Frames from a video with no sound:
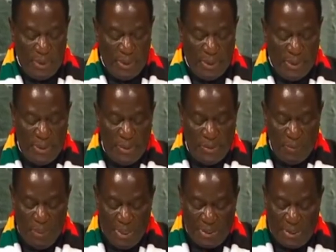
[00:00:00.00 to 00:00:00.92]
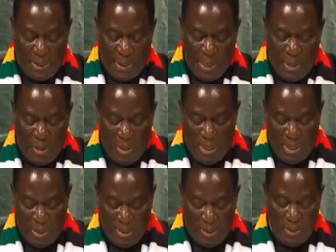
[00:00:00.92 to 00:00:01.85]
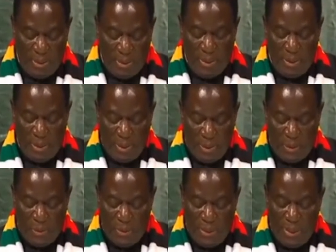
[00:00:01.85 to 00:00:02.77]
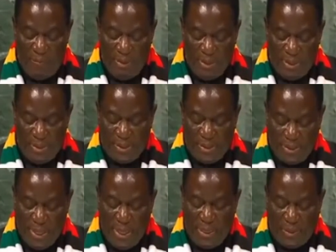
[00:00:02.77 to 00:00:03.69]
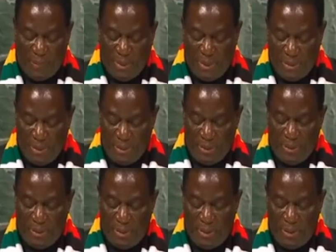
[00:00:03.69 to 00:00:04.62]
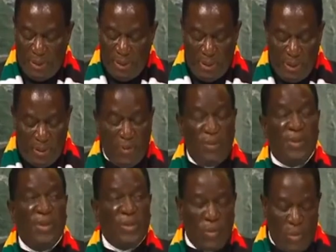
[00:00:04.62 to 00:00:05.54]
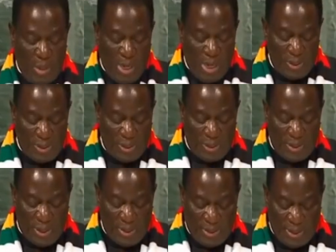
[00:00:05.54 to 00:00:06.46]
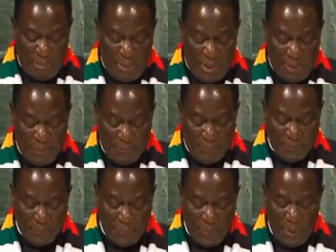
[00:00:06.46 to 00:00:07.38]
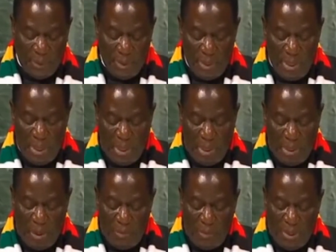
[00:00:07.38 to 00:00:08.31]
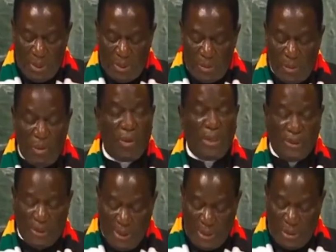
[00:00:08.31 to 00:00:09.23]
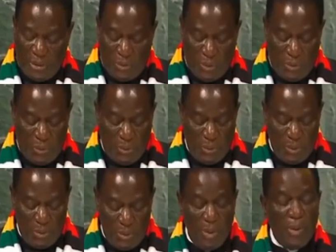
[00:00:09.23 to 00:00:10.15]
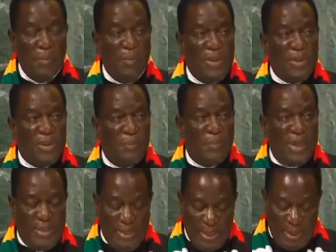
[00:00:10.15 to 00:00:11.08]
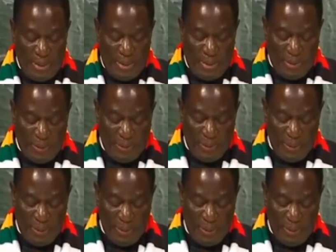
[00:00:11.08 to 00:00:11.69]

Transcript: it is my singular honor to deliver this statement to this august assembly. Allow me to congratulate you, Mr. President,